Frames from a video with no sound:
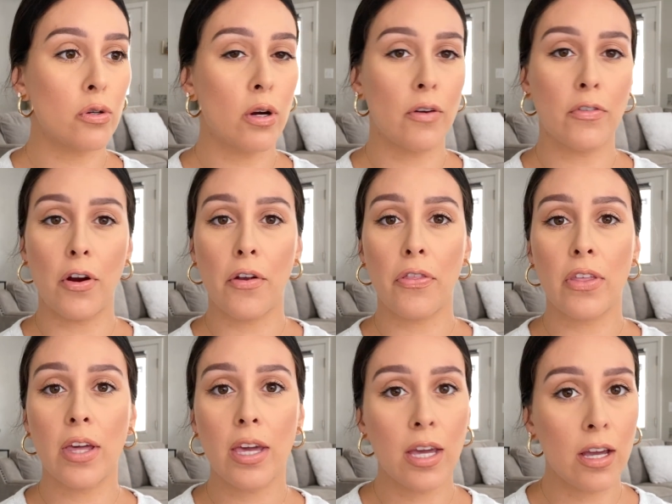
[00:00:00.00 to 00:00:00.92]
or if you're
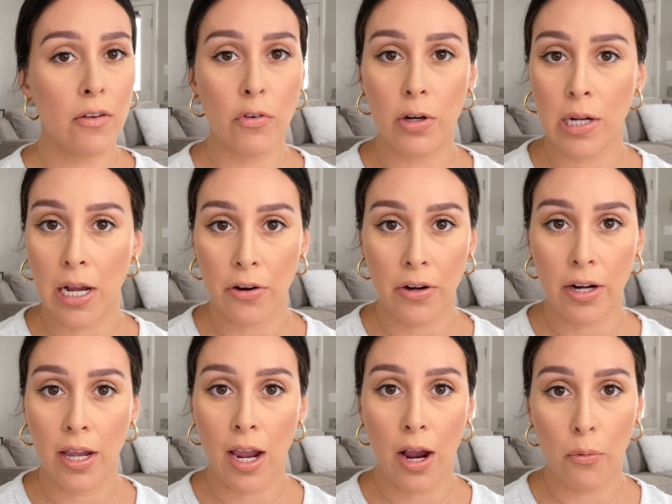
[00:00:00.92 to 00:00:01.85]
thinking of
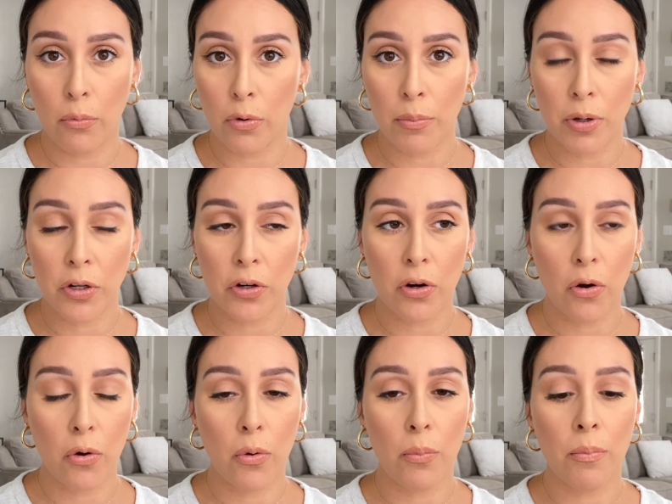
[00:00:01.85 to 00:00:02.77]
redecorating a room in your
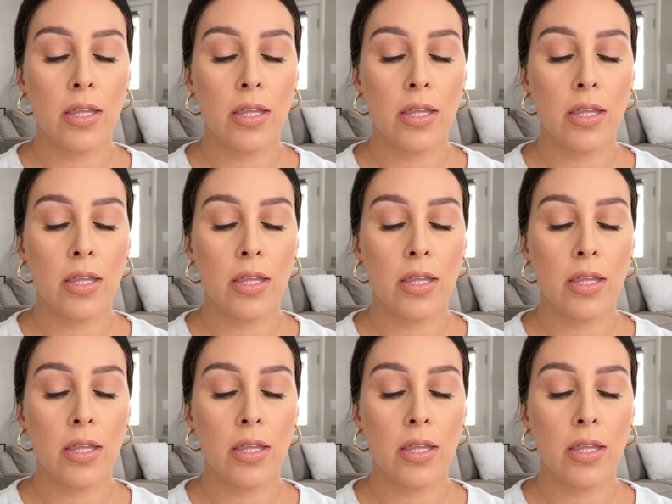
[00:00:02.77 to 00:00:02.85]
home.